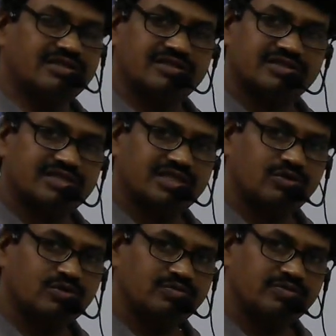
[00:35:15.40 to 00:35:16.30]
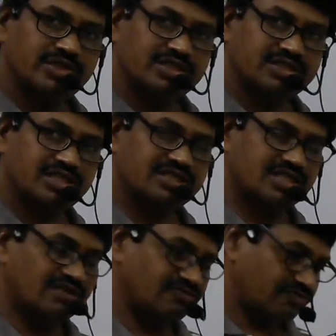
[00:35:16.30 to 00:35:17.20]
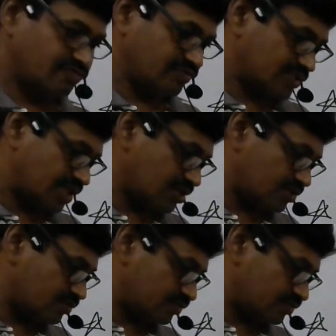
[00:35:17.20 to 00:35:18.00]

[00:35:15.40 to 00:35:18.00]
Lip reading: Stay home, stay safe. Thank you.